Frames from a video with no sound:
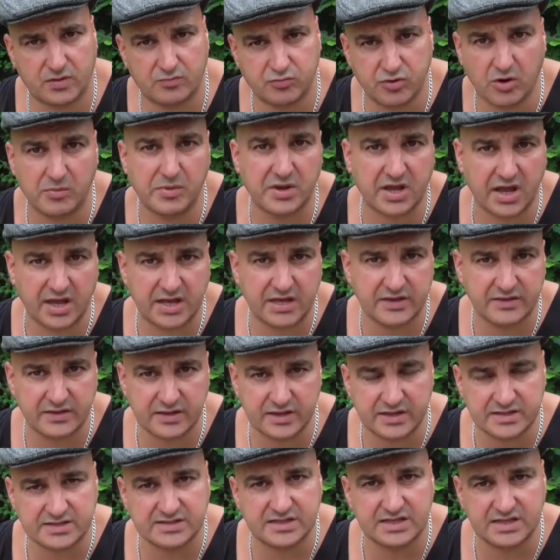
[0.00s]
propagate
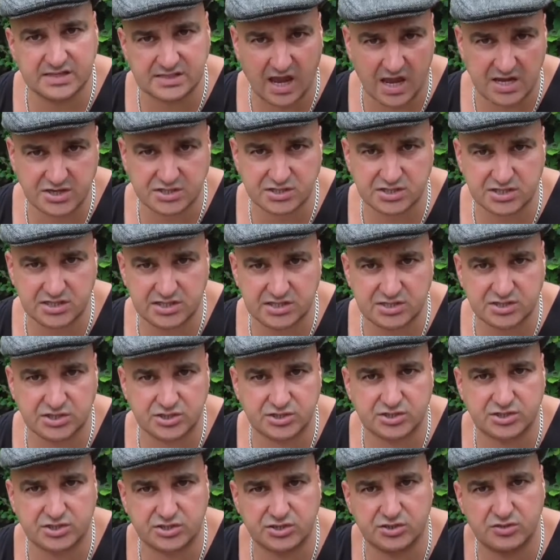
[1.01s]
this is actually
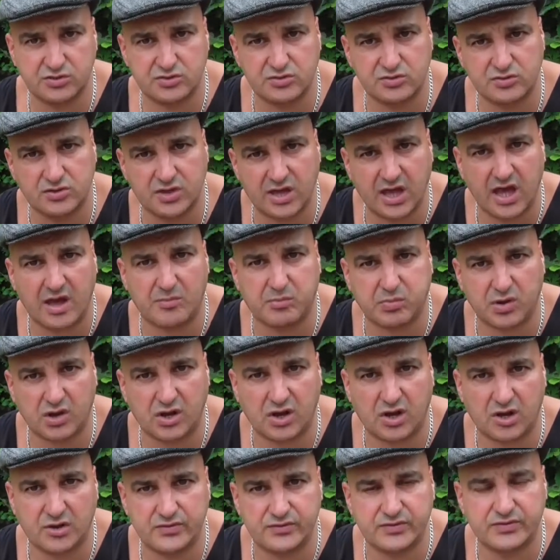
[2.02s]
just to get a
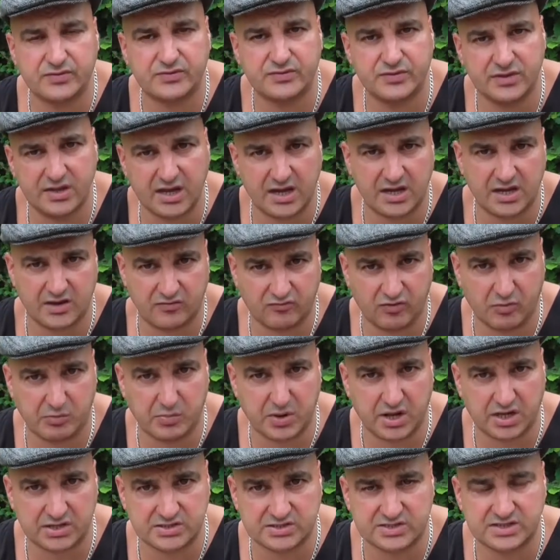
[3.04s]
plant, get it
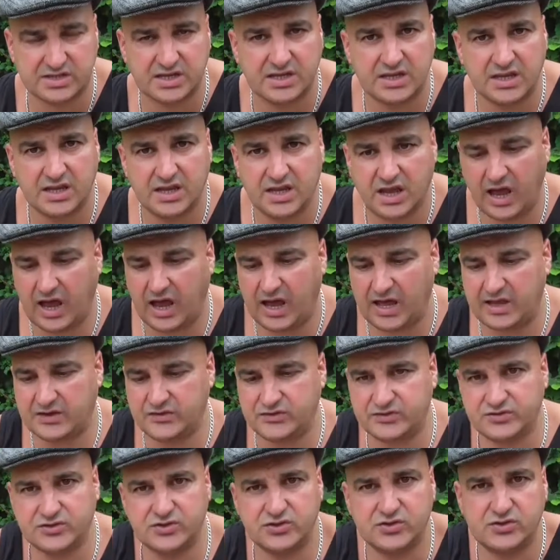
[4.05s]
robust,
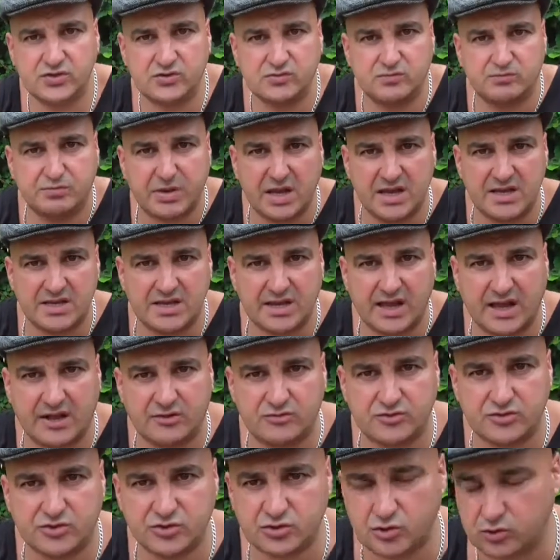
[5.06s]
and to bend
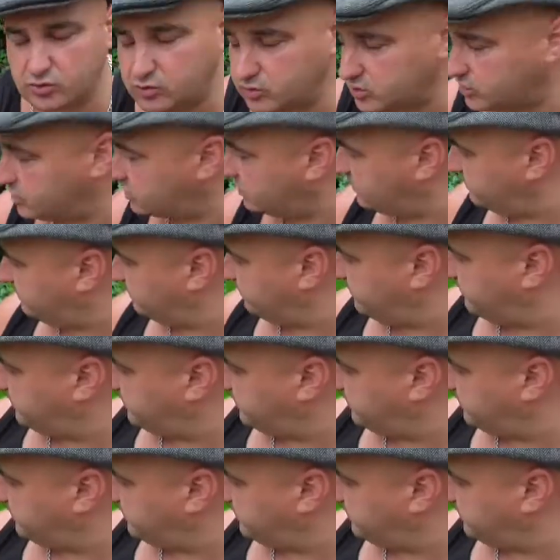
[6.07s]
down the stalks.